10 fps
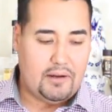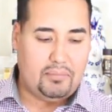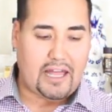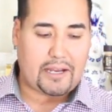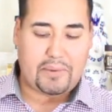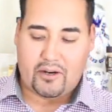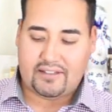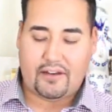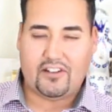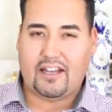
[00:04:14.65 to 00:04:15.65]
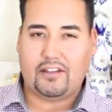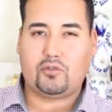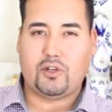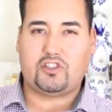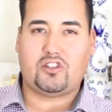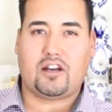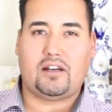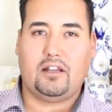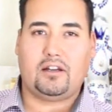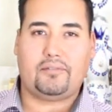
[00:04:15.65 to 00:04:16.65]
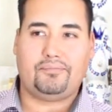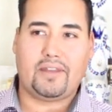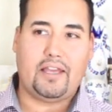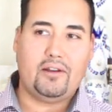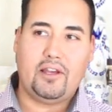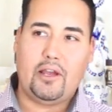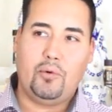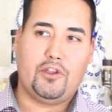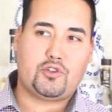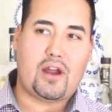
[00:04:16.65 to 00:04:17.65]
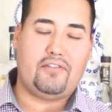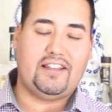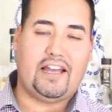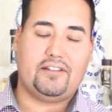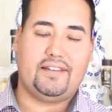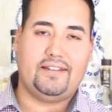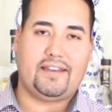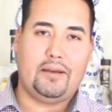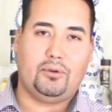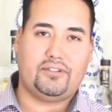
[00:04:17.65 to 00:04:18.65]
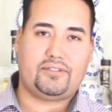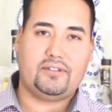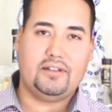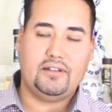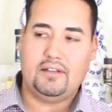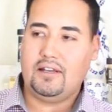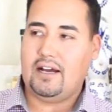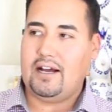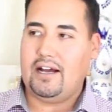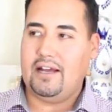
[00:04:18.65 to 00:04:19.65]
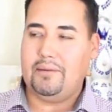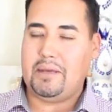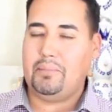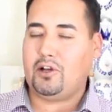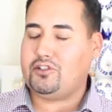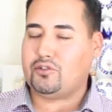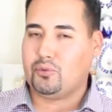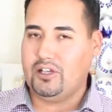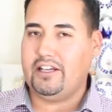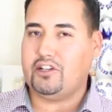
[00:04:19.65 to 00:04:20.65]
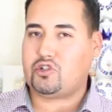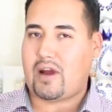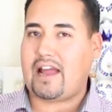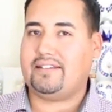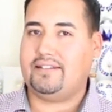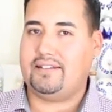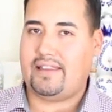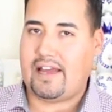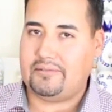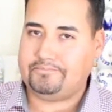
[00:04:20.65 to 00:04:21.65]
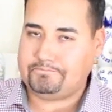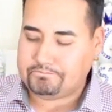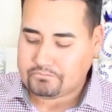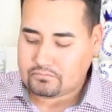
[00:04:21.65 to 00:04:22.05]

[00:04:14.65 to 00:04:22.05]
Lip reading: blackberries have a nice, rich, dark color, and when they're traveling out to the tables, people are just really attracted to that.